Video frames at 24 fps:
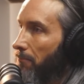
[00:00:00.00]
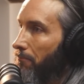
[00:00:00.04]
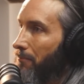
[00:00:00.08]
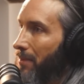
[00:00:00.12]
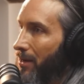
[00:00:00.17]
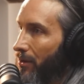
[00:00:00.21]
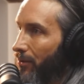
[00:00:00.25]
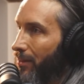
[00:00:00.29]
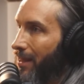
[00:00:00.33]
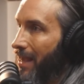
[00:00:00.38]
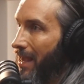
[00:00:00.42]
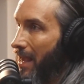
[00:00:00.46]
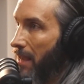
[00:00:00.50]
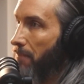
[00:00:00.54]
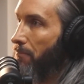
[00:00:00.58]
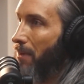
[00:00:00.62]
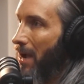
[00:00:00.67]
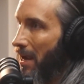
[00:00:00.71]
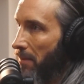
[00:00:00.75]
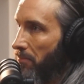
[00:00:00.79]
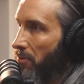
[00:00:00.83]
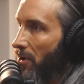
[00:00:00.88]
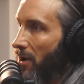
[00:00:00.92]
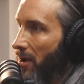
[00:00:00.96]
merely a
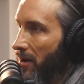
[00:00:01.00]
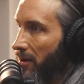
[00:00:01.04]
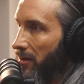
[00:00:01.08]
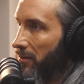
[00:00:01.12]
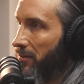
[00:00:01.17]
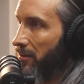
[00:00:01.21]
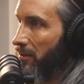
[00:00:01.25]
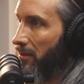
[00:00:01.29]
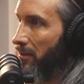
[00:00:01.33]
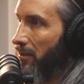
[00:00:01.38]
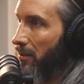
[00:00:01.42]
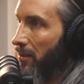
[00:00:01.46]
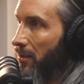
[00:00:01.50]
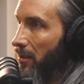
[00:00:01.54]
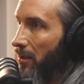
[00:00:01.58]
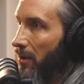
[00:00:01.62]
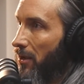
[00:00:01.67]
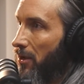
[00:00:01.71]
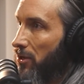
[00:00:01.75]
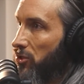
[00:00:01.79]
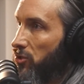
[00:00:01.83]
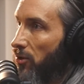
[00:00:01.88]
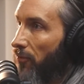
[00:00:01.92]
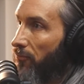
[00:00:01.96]
byproduct.
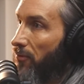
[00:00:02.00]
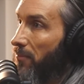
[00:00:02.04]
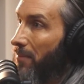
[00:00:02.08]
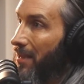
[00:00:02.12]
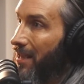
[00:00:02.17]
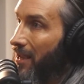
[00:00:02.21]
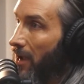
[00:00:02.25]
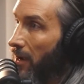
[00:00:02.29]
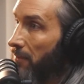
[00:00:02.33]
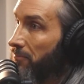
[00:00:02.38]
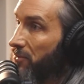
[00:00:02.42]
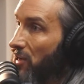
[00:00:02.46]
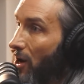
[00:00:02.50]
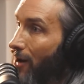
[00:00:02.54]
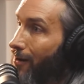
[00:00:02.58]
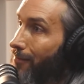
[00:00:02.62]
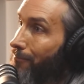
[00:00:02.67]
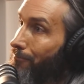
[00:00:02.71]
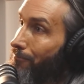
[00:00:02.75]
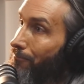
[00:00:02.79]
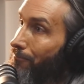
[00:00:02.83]
So if it becomes our